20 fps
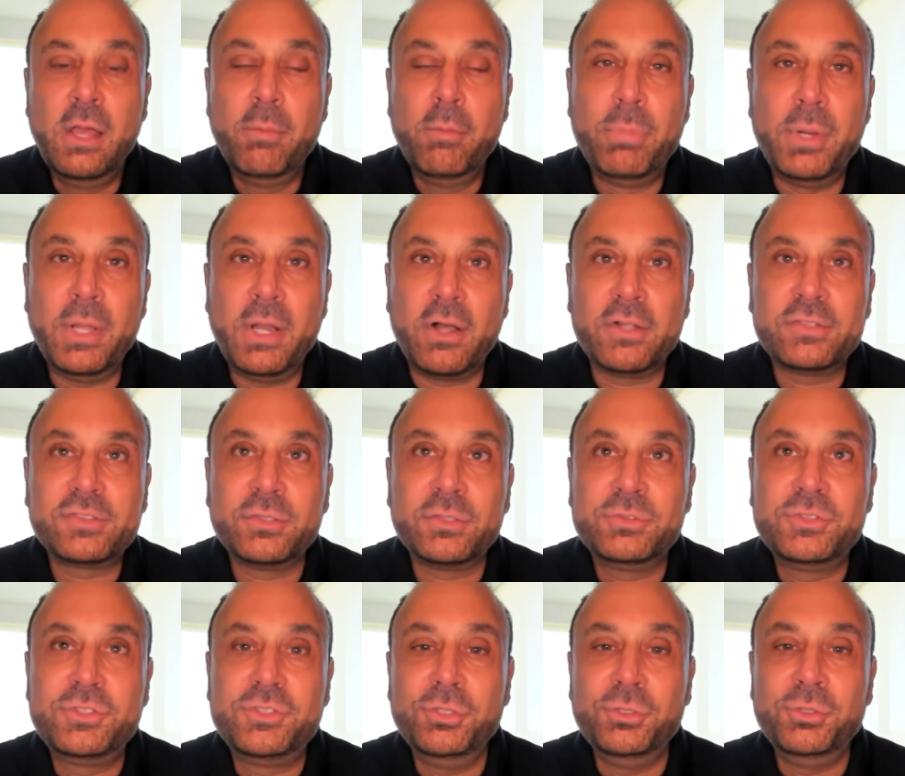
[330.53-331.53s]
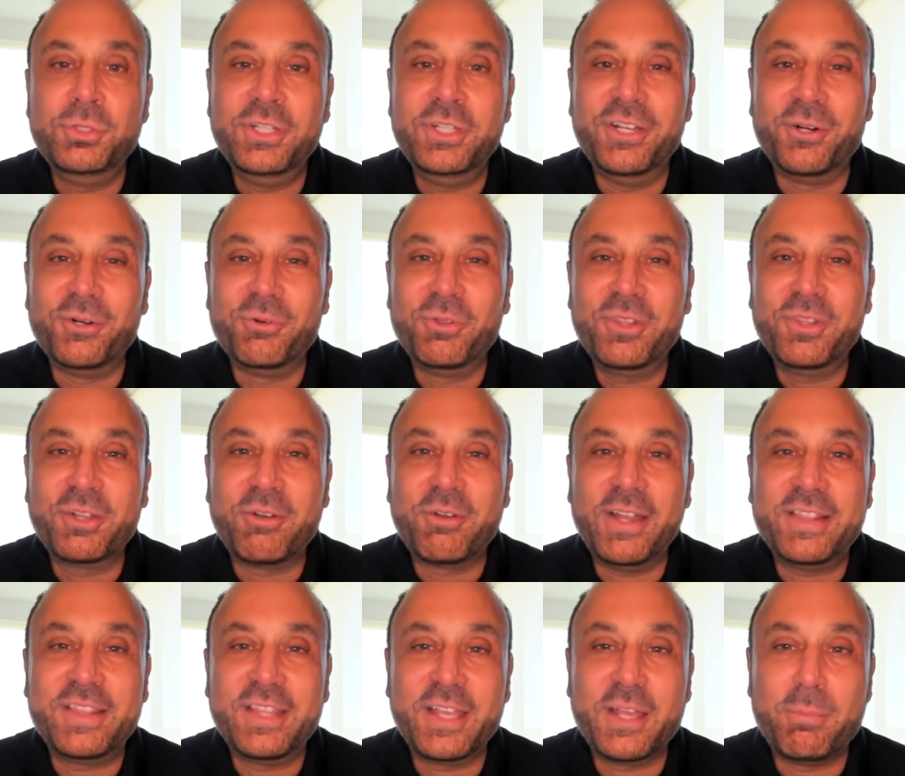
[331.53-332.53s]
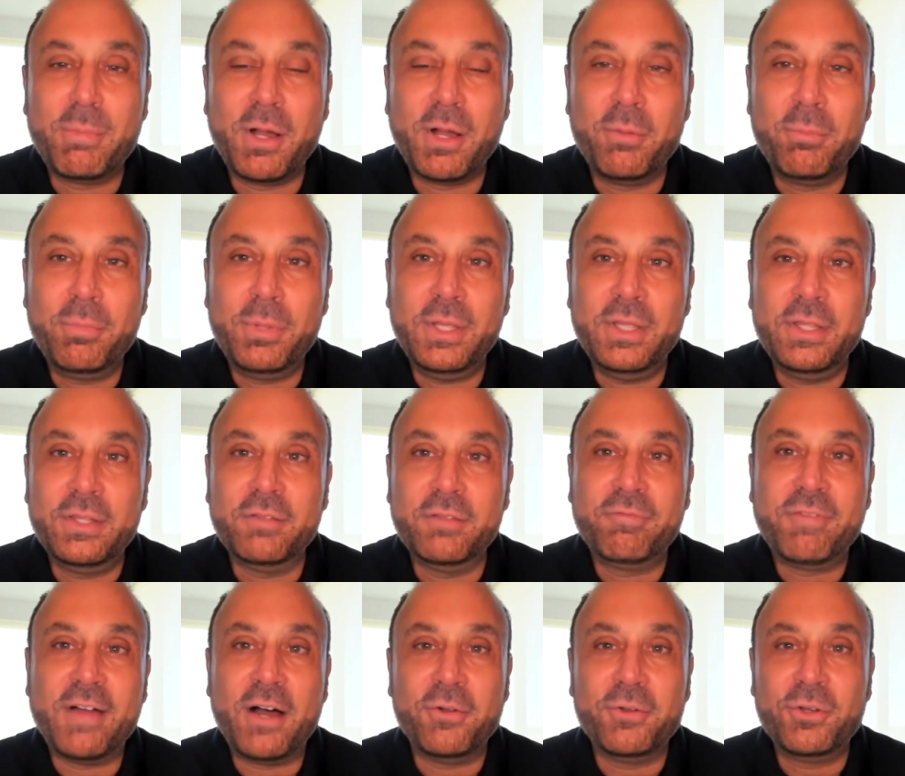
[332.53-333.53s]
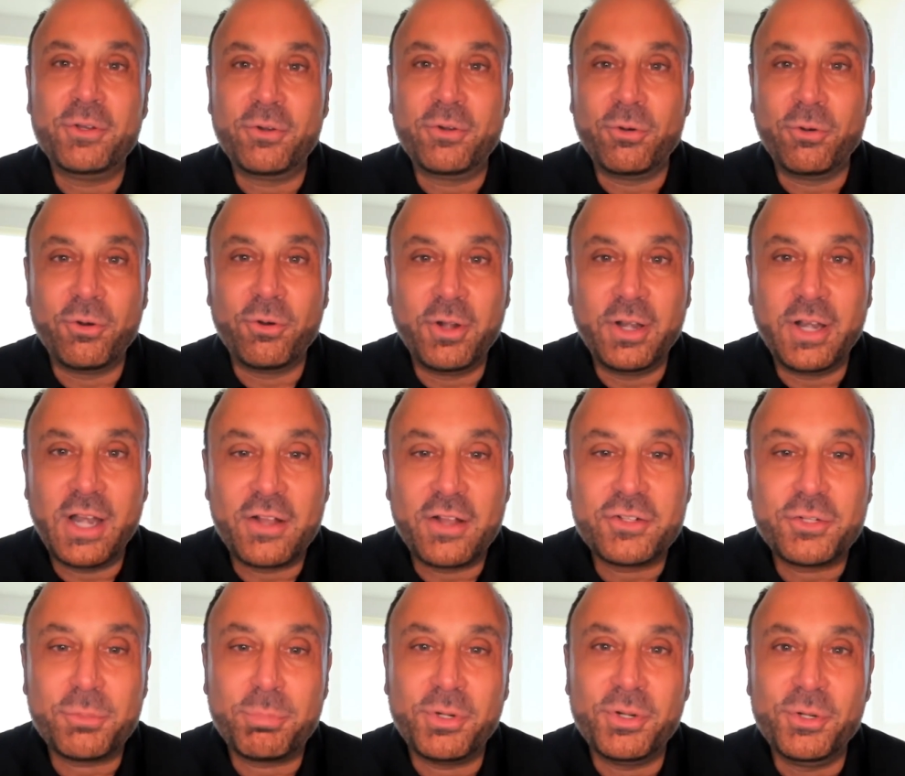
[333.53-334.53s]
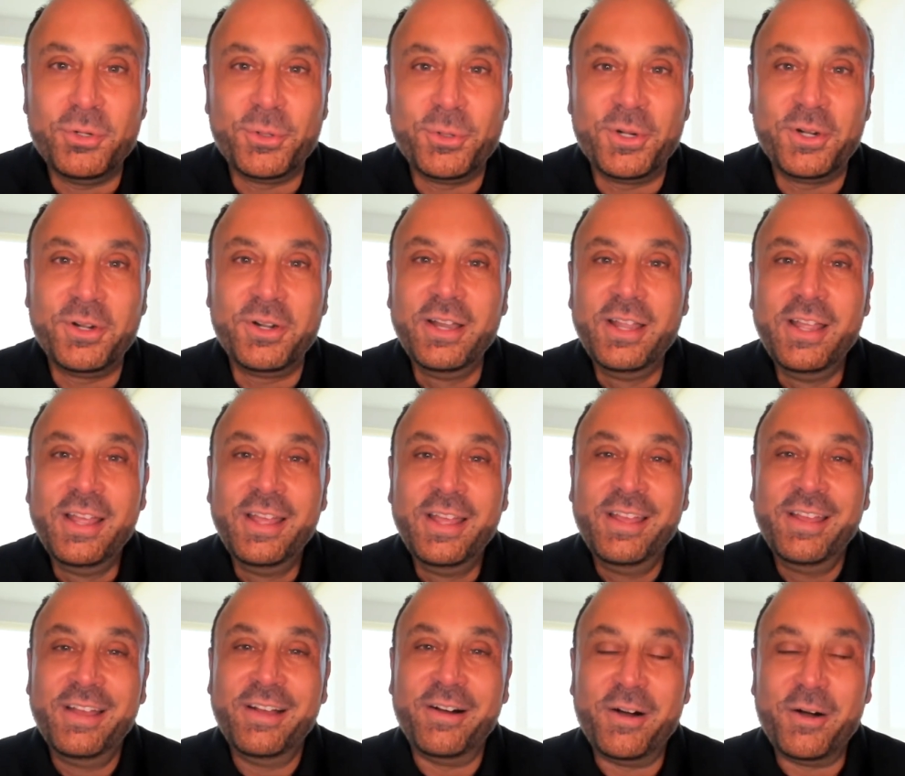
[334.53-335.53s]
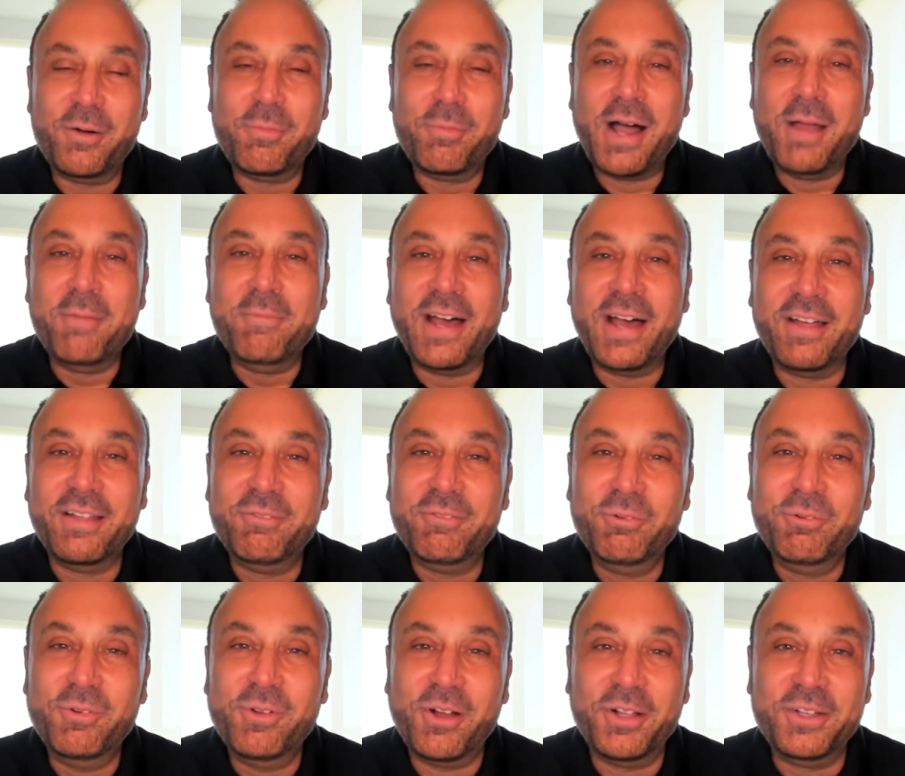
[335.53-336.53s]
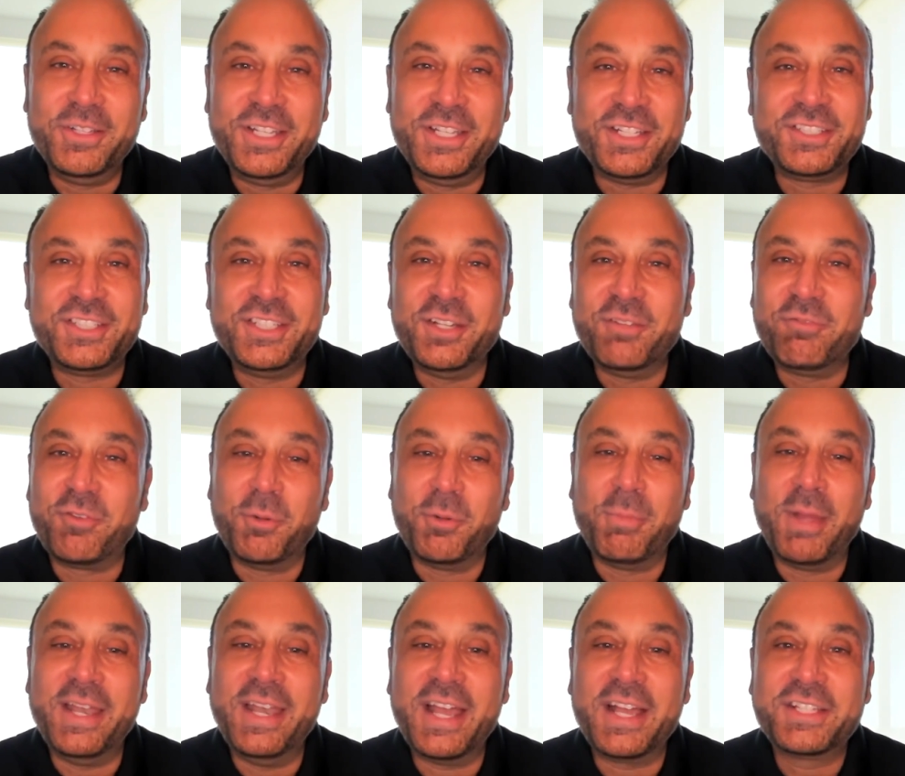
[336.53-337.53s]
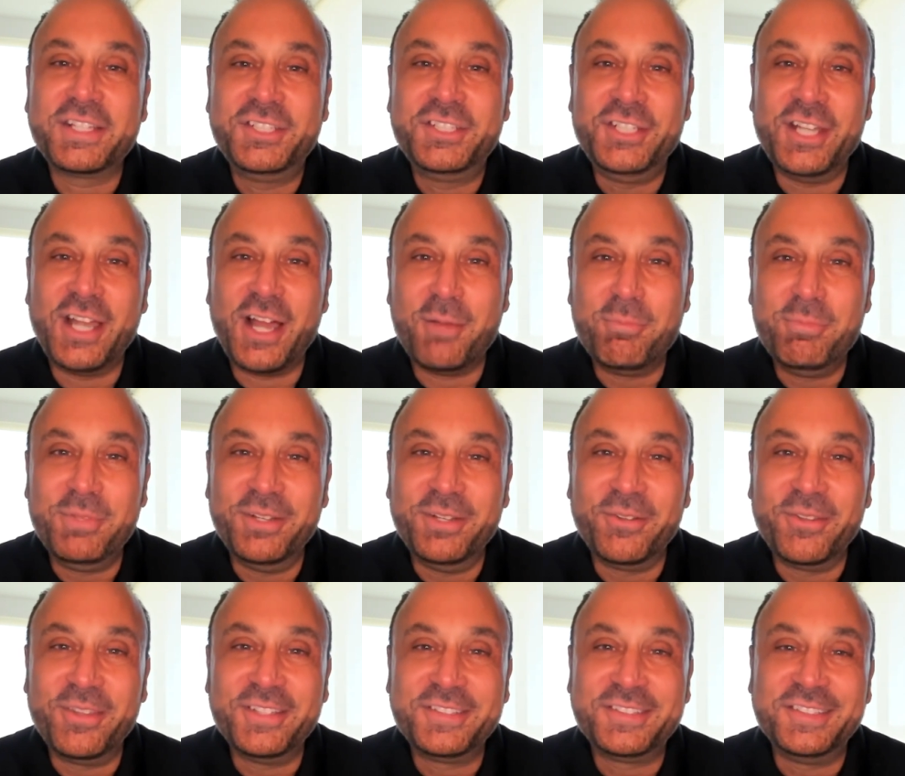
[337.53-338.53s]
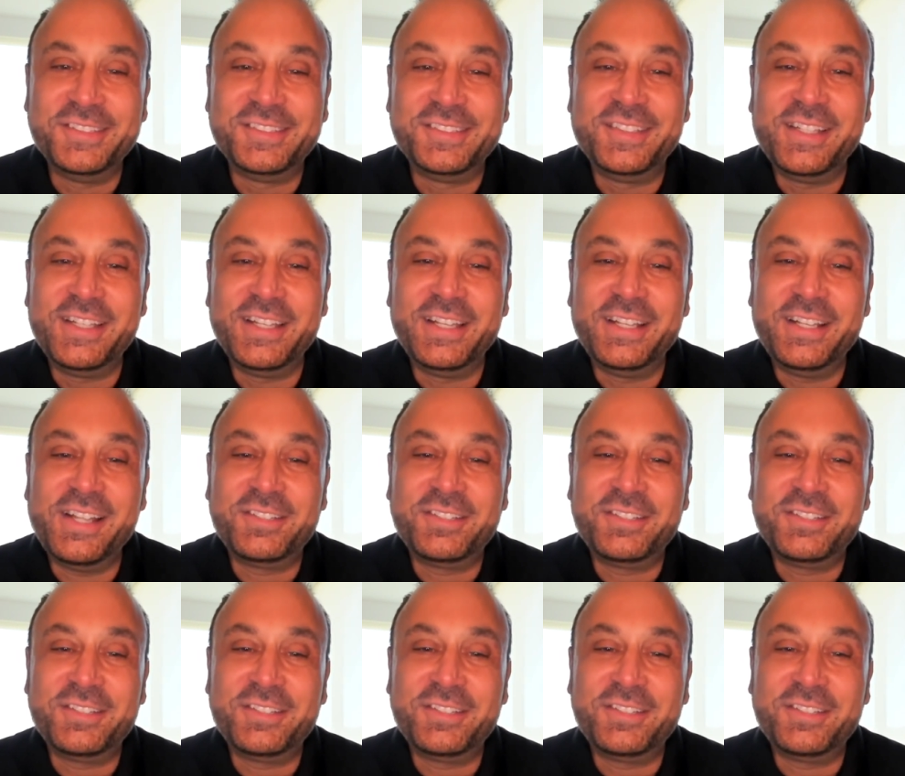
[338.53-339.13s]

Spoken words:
But also too, you know, the great thing about being the founder or an entrepreneur, I'm not auditioning for my next job. You know, this is it.